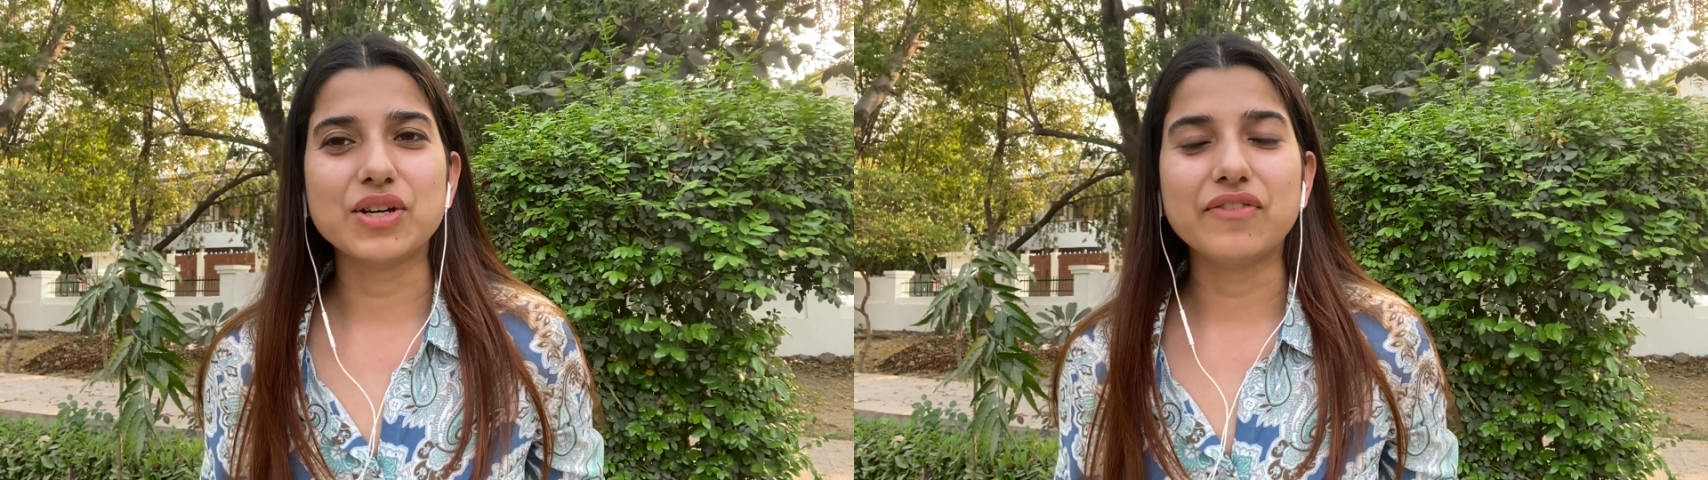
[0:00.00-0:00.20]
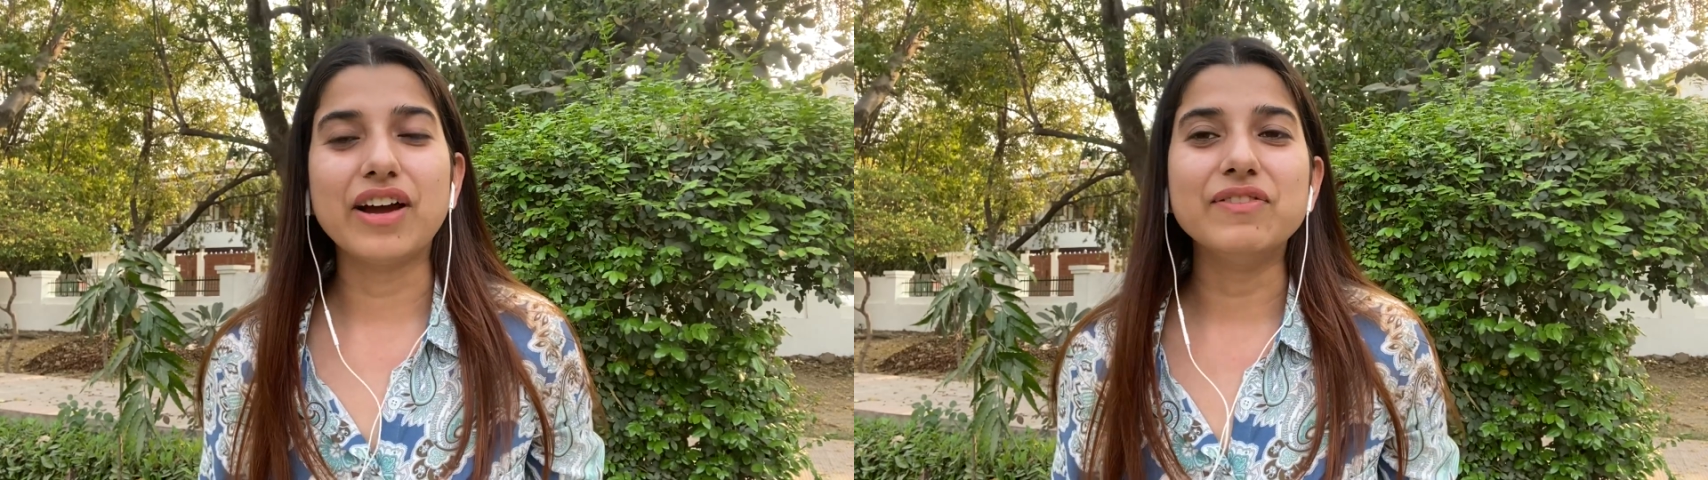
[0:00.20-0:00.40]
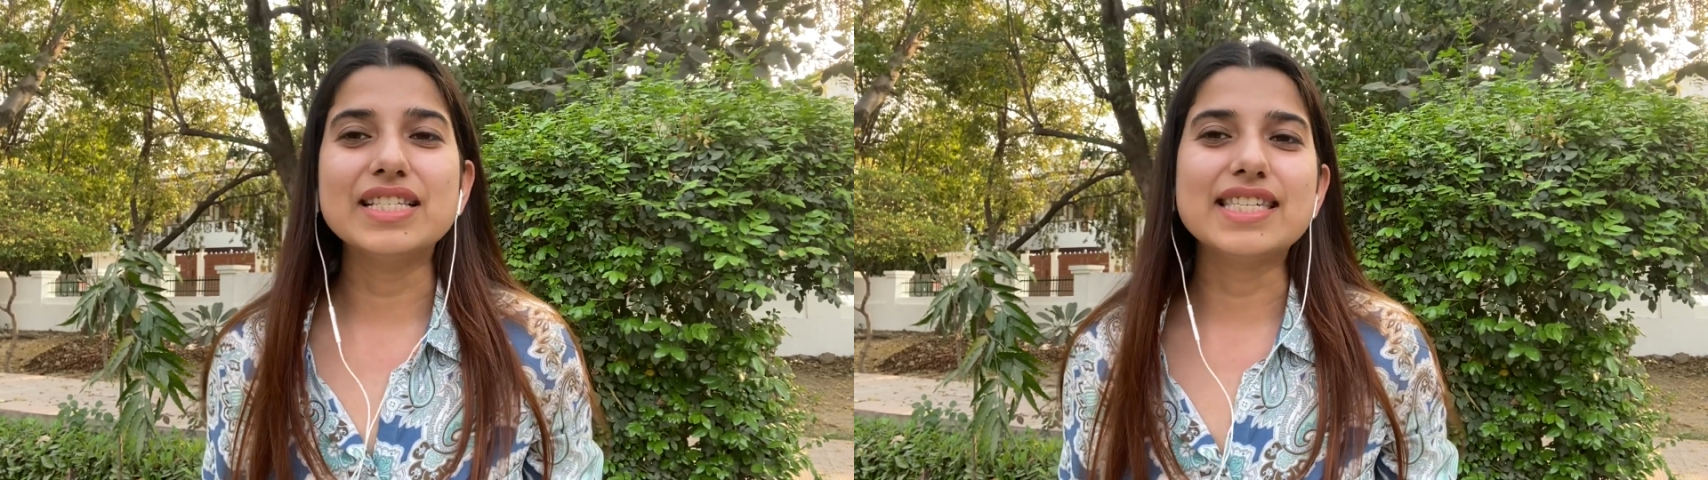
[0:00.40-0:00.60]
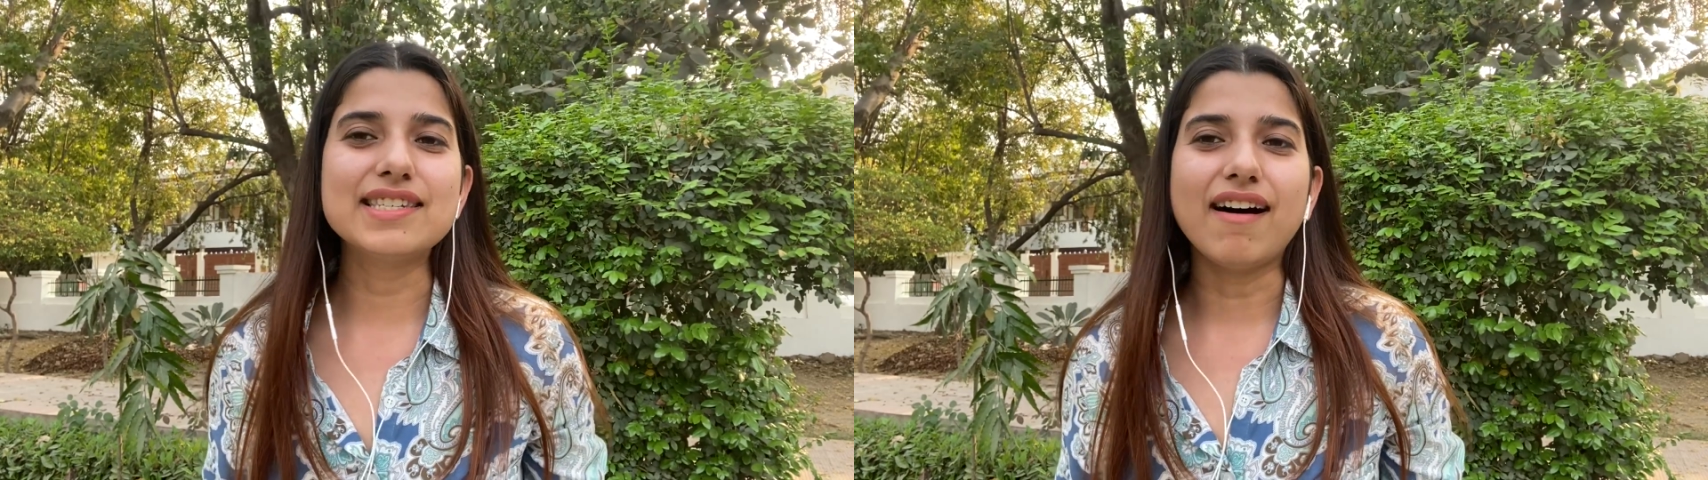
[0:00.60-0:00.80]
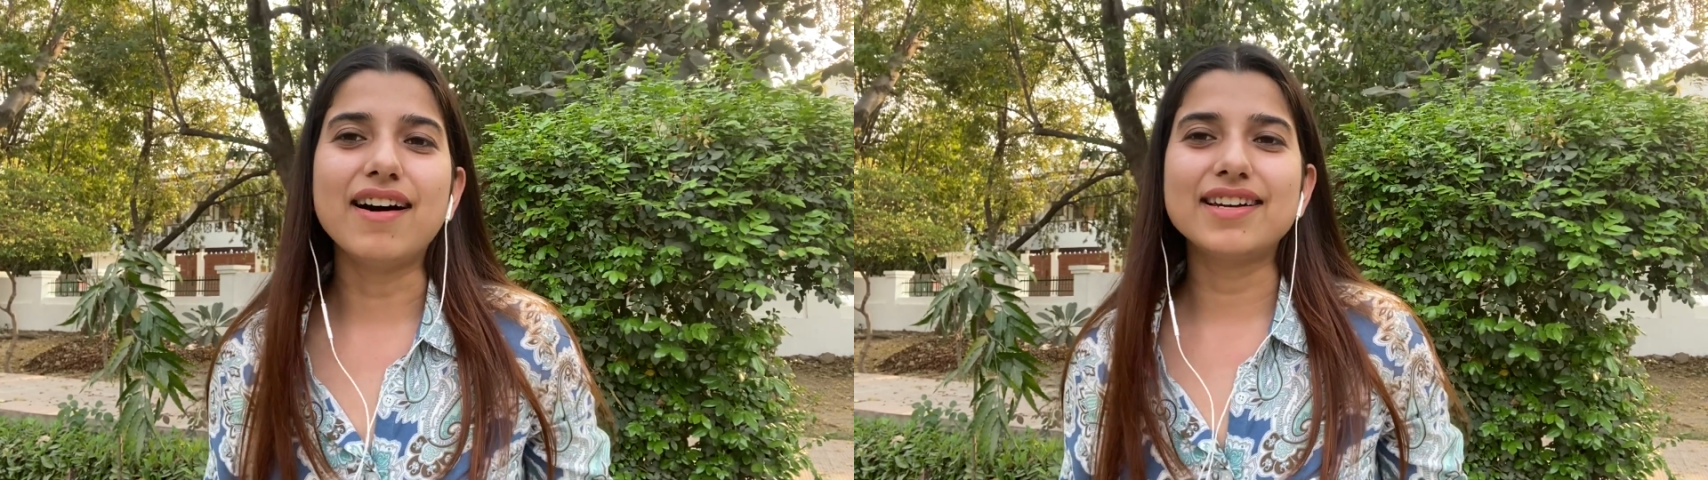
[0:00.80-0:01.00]
if I will
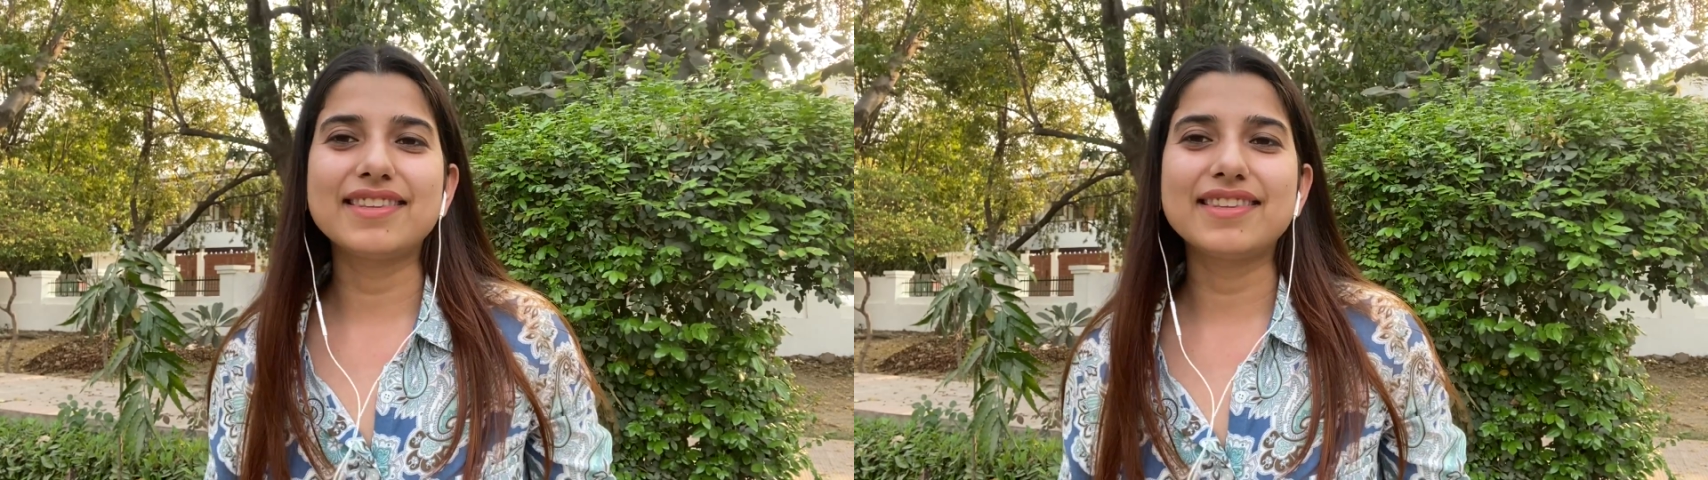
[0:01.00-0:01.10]
start